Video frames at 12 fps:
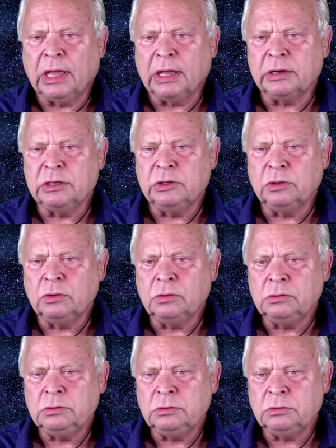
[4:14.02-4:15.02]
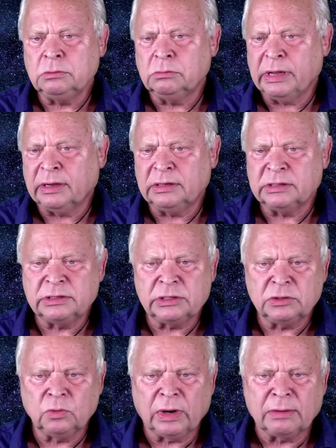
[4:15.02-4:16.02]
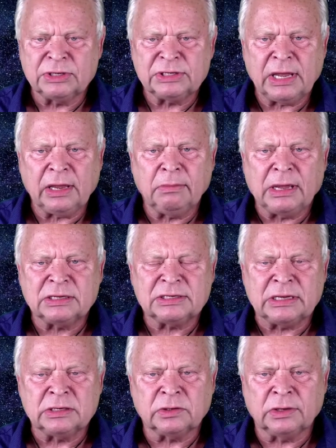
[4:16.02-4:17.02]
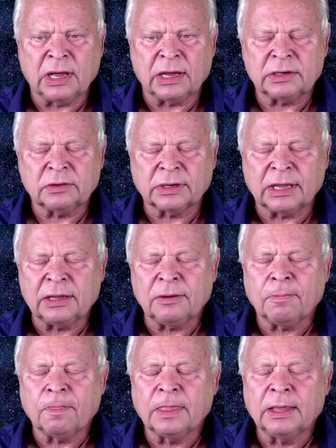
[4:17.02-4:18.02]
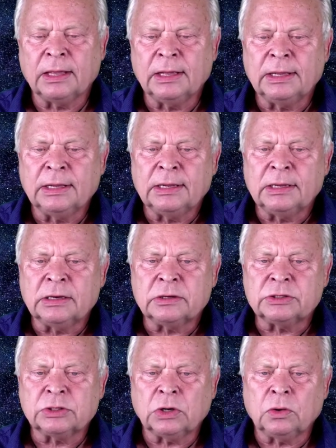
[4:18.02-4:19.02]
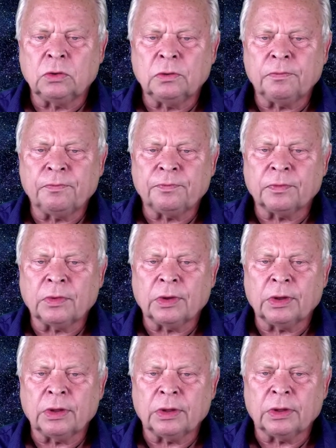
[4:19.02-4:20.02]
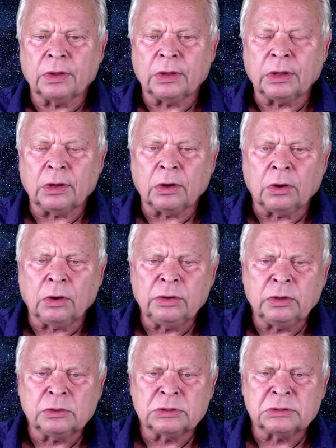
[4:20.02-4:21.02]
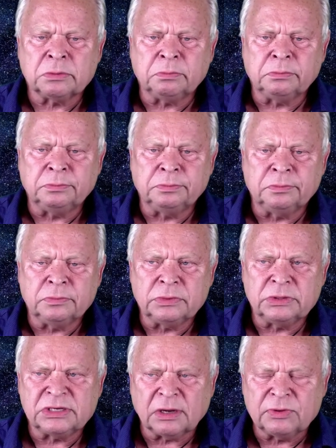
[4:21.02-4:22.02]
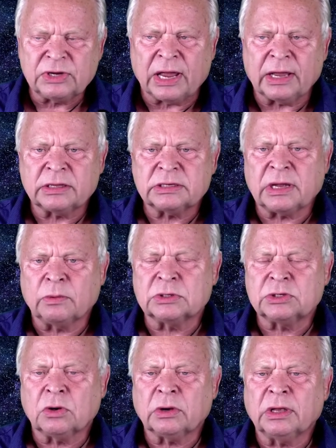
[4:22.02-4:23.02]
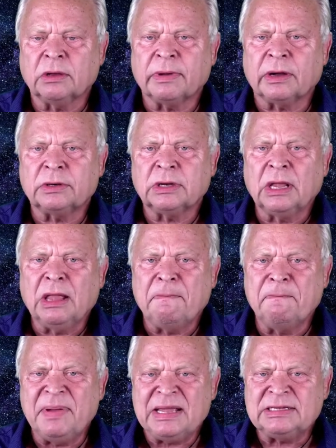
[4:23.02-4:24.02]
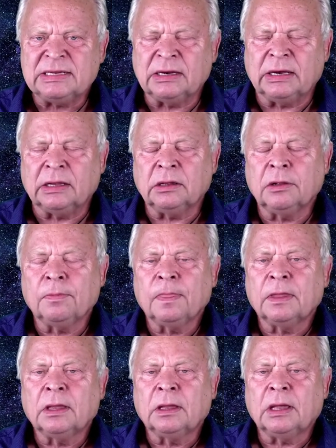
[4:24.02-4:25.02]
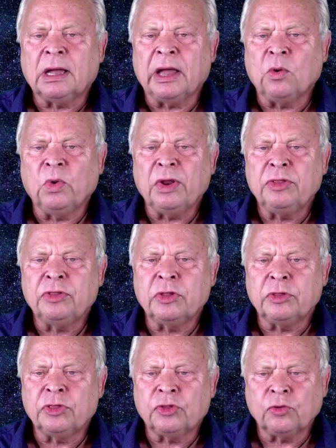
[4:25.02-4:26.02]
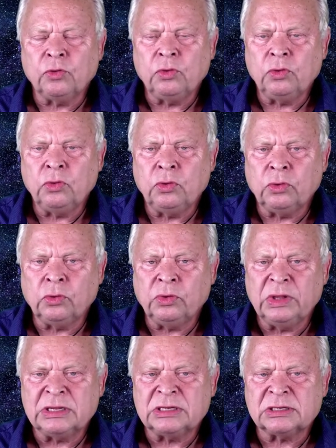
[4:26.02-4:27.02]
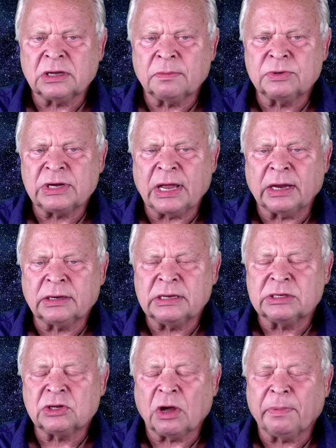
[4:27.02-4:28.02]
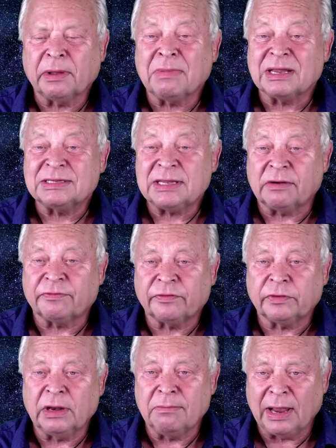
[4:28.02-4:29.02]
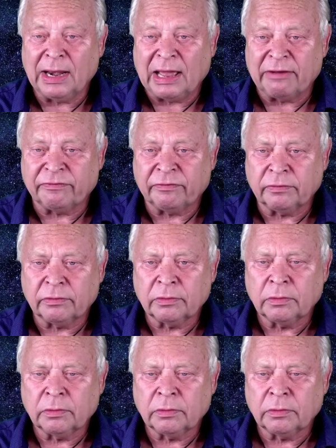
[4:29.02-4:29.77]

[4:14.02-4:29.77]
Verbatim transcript: and you make a decision what I'm saying makes sense or not, okay? So all those subjects I was talking about, basically, I went through this subject, this topic myself in my life,